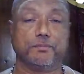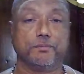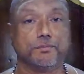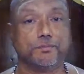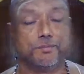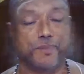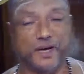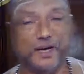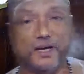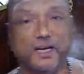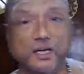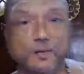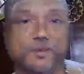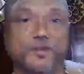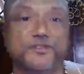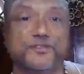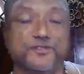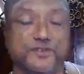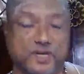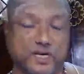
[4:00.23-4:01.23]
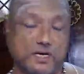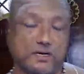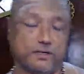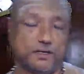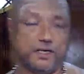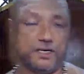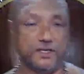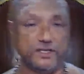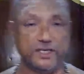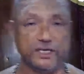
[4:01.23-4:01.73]
Pinda mantra,
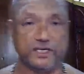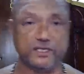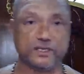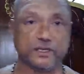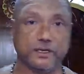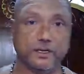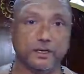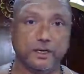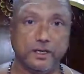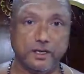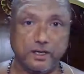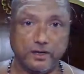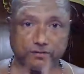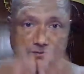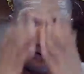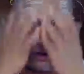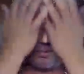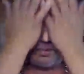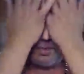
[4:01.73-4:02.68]
he says, from